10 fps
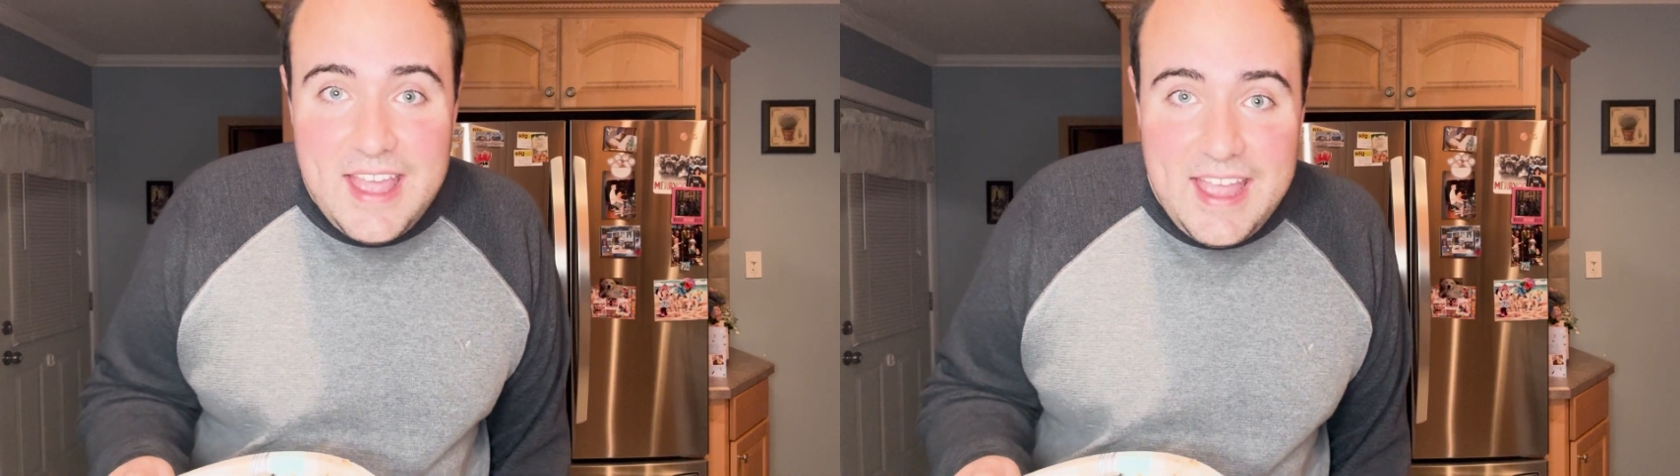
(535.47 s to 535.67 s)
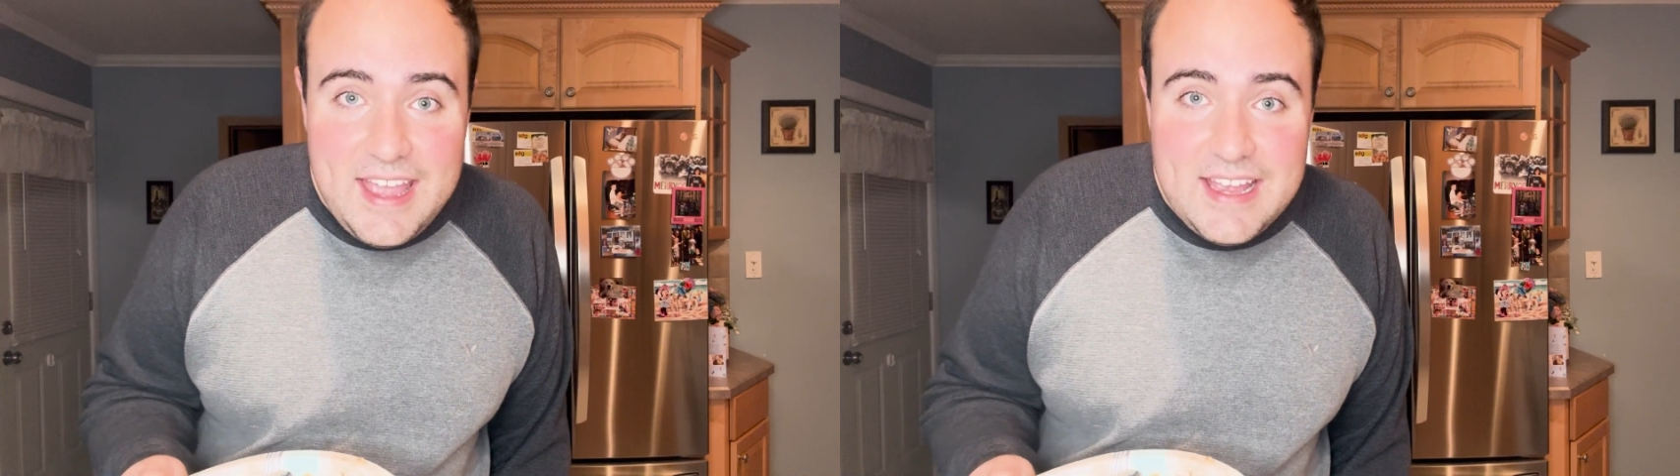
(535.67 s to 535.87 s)

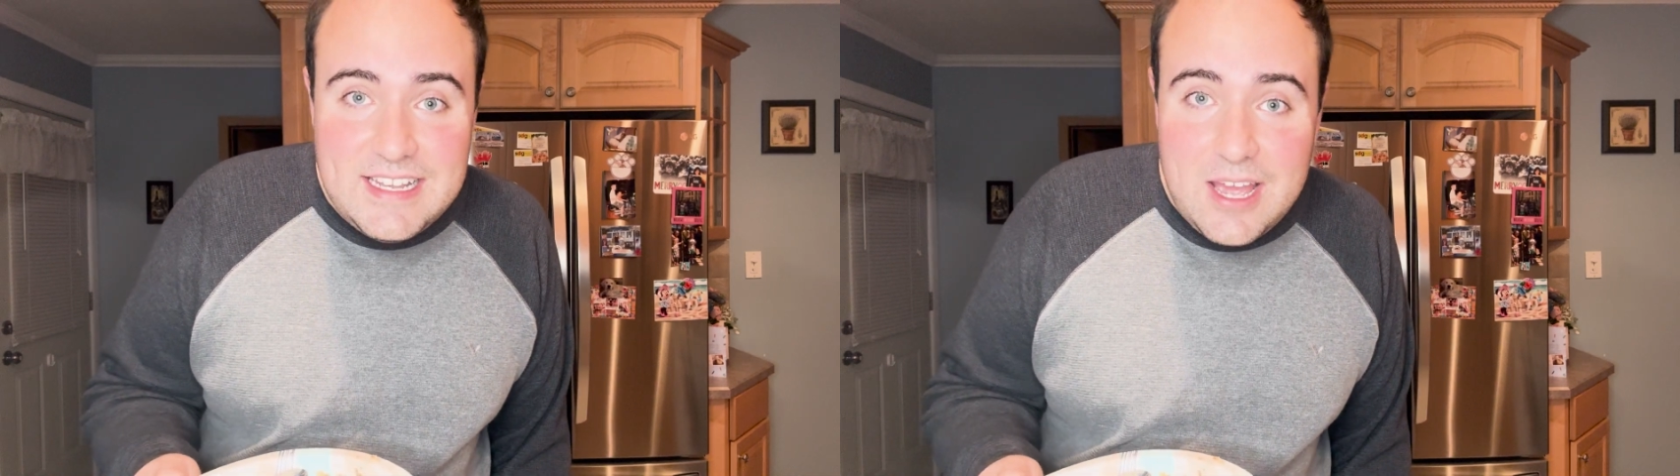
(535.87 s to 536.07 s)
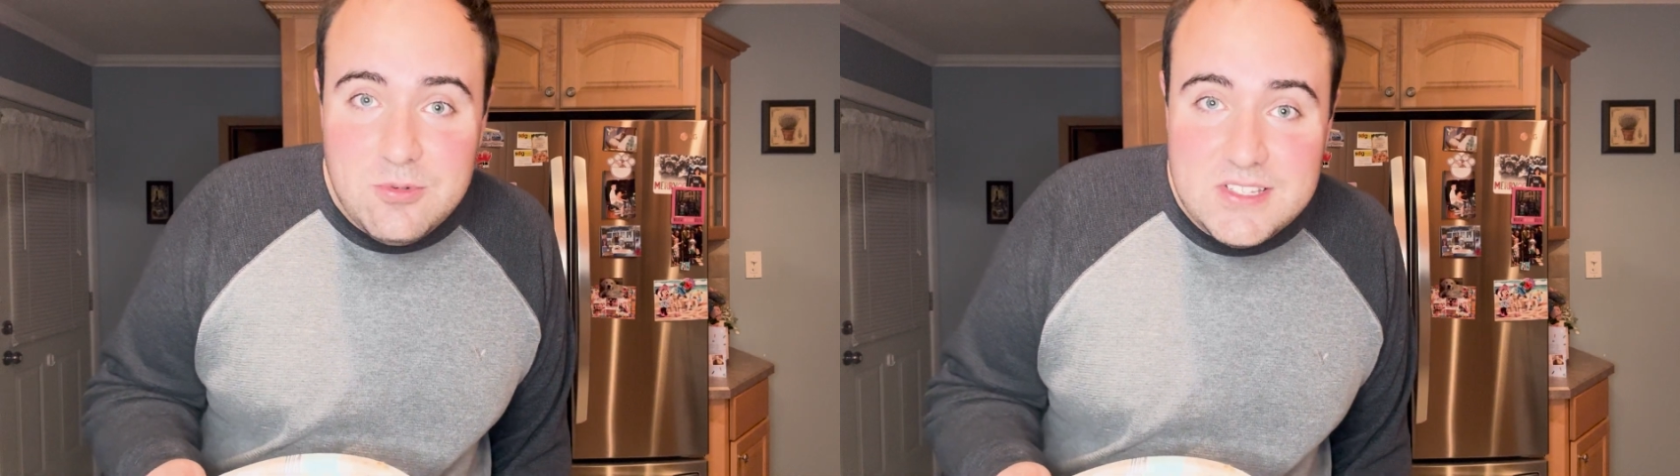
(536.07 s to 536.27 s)
And
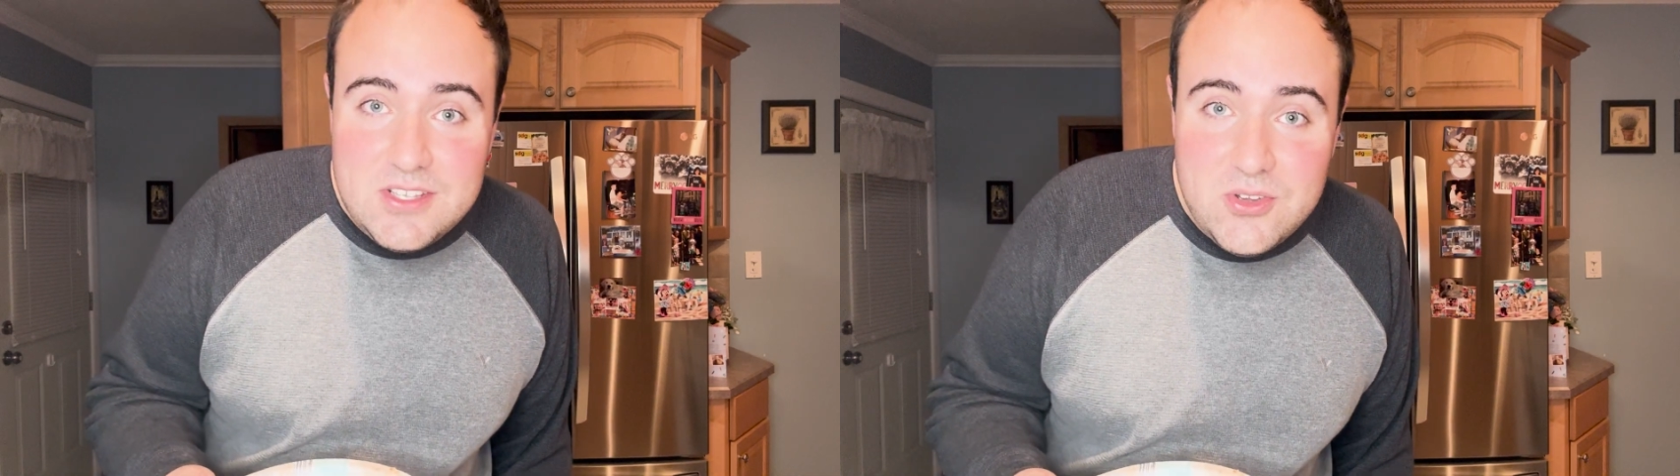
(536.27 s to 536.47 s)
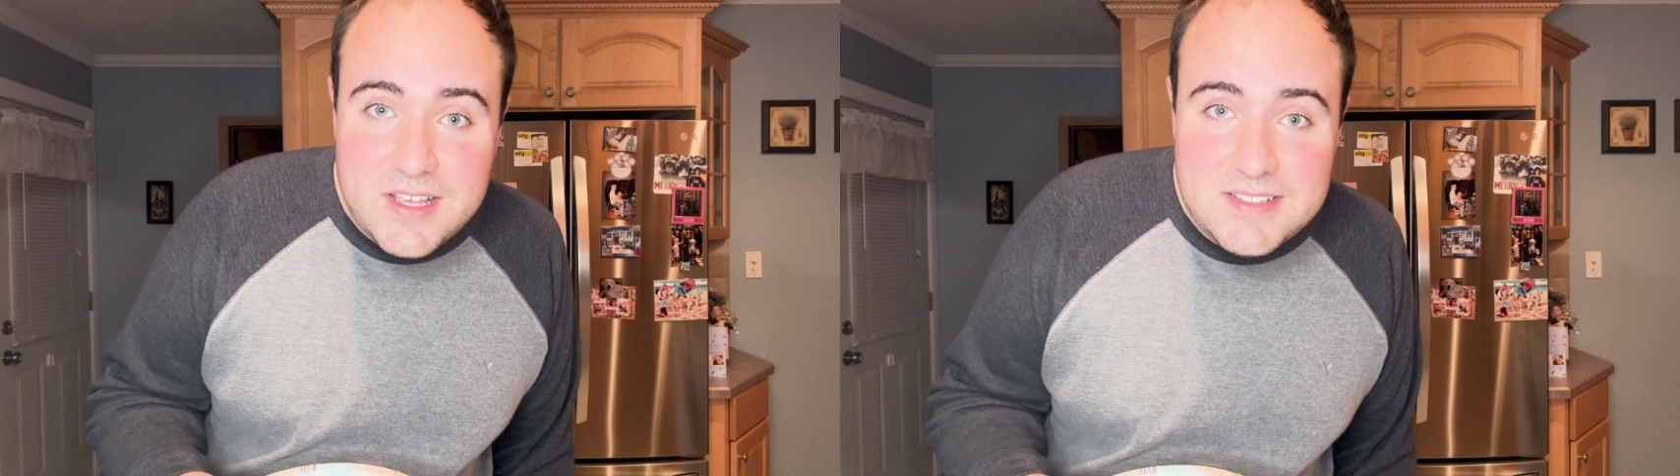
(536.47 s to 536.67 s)
I will see
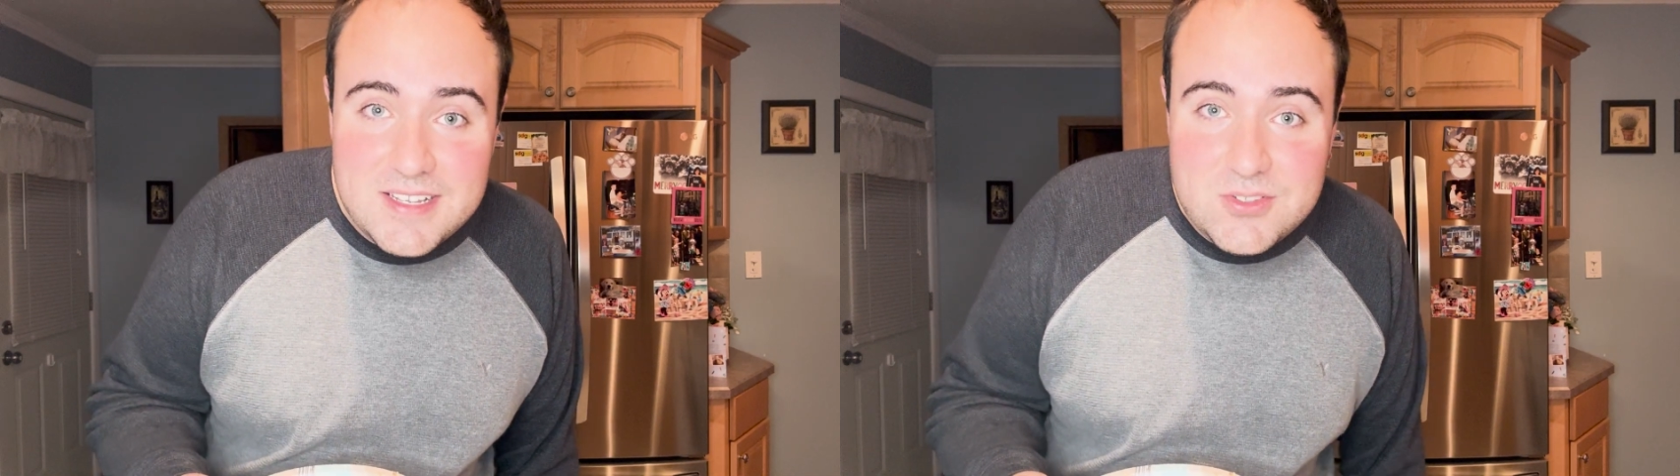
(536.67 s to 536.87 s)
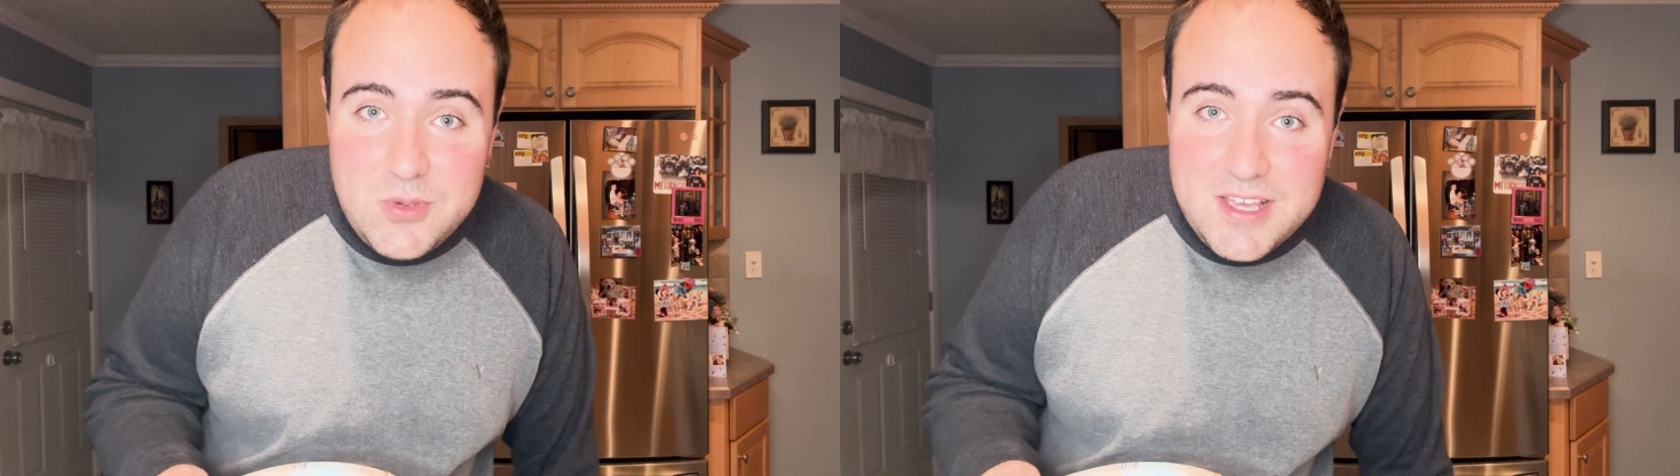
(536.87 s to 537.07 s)
you guys
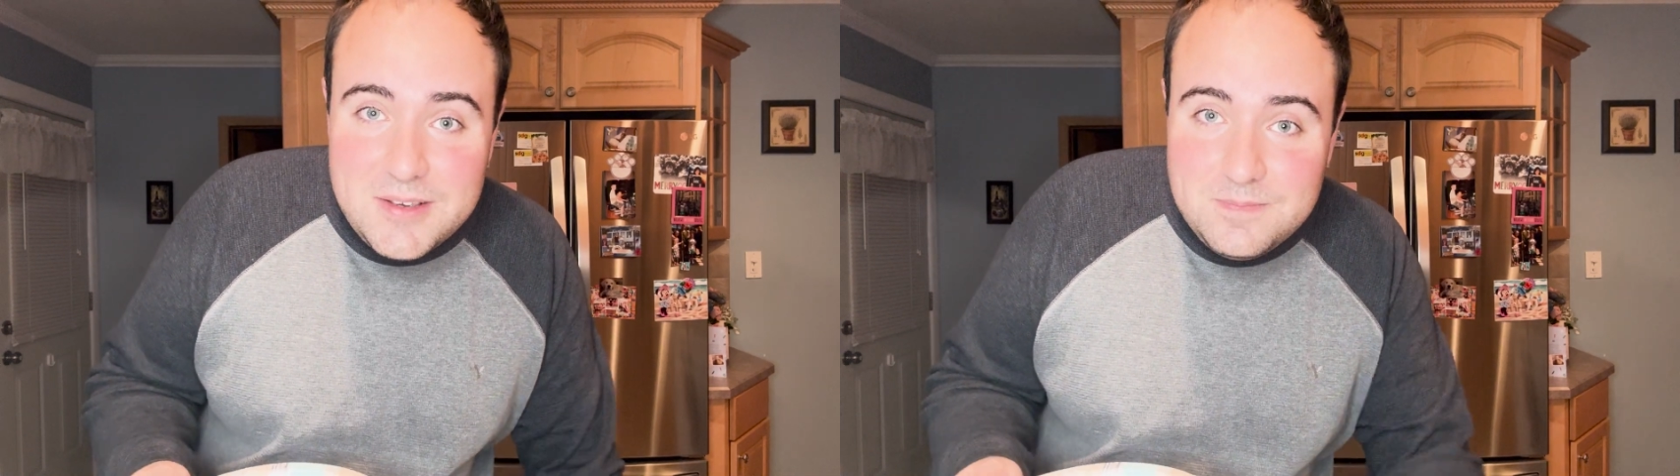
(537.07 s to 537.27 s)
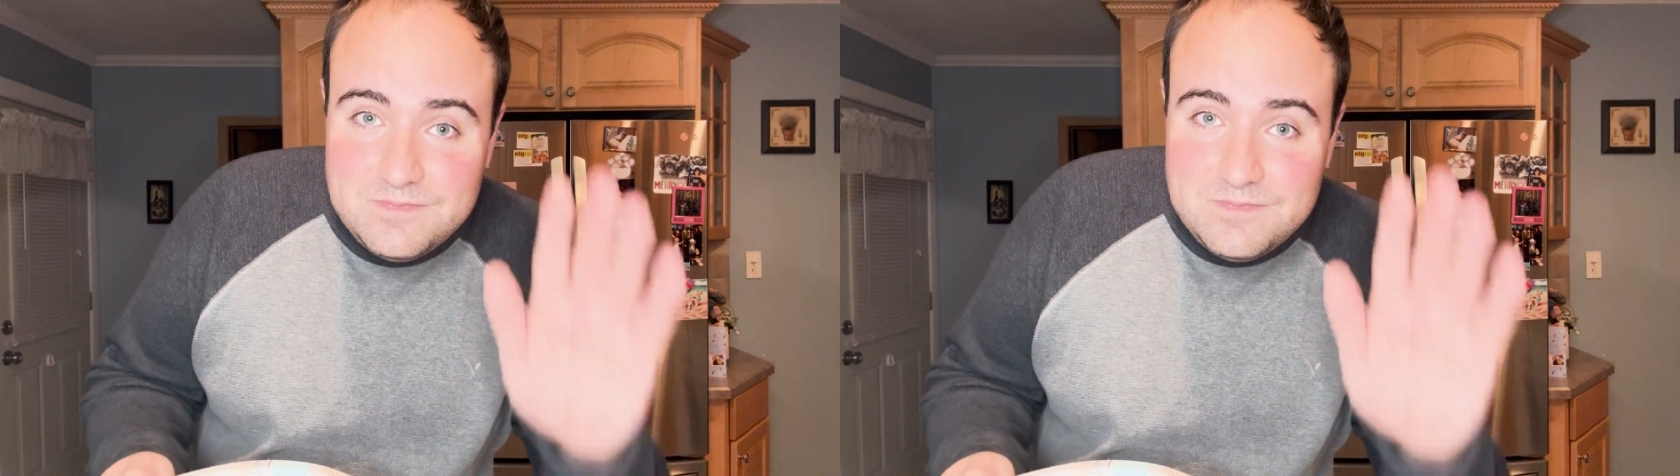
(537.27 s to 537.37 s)
next week.